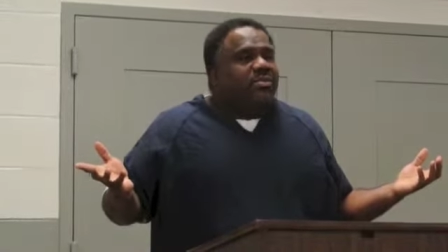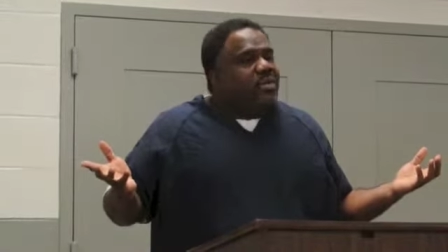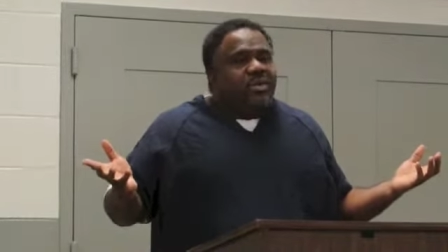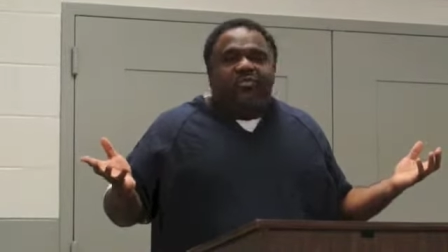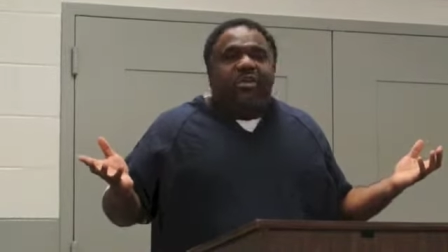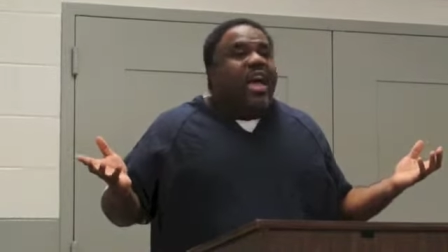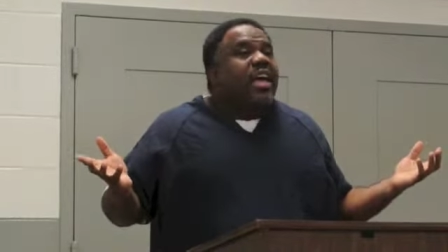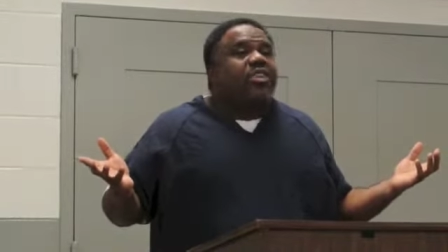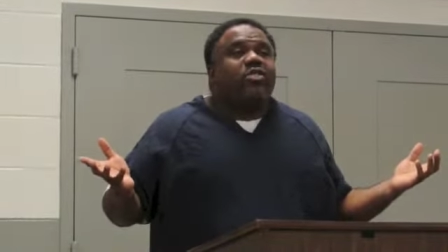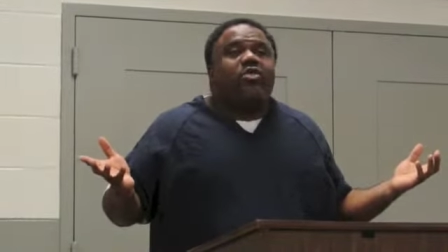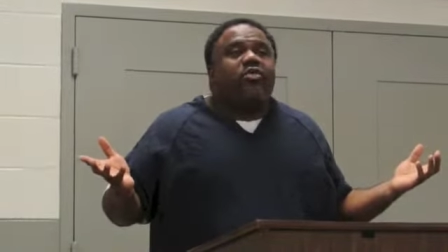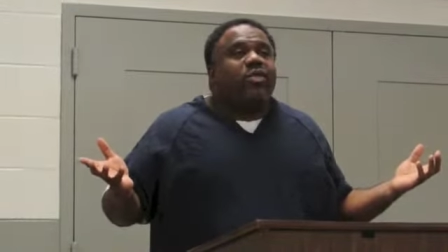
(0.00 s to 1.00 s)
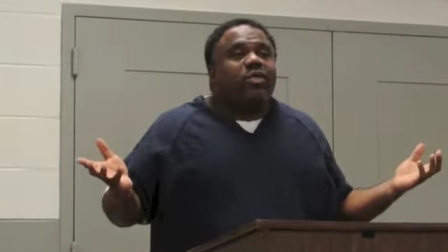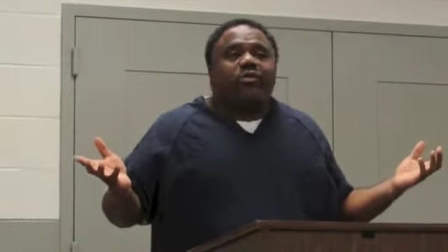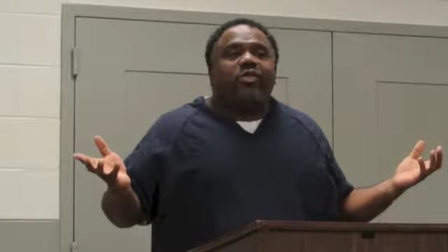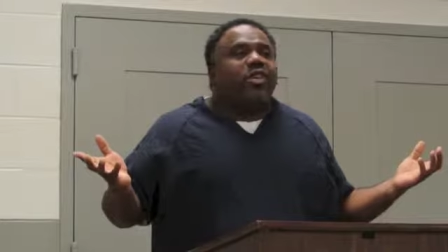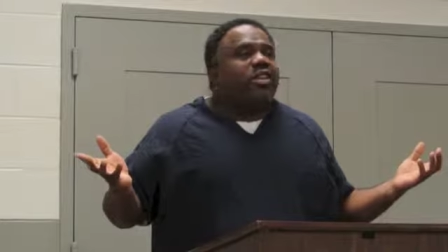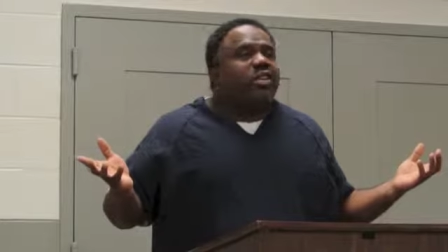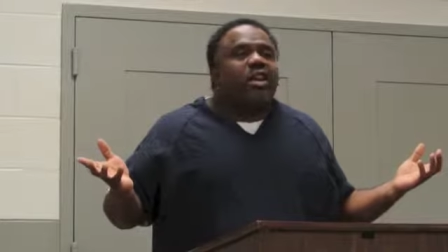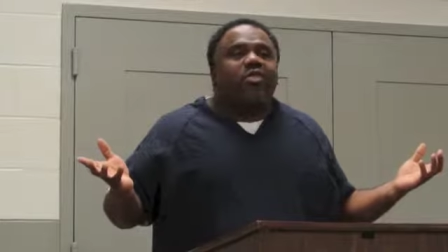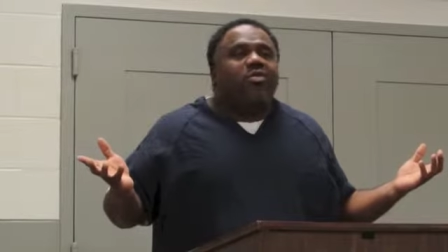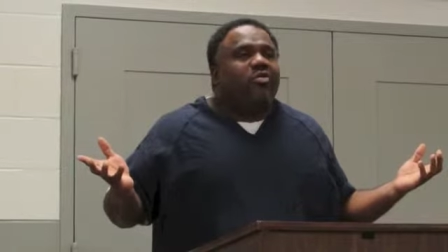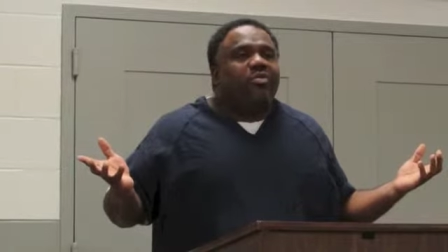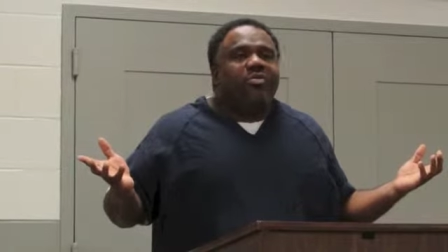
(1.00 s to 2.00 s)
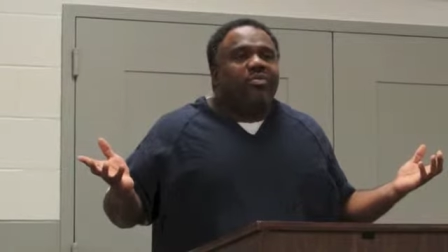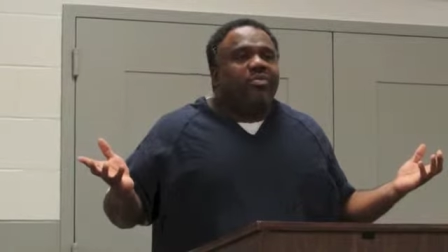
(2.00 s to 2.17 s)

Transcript: The ride is over. The thrill is gone.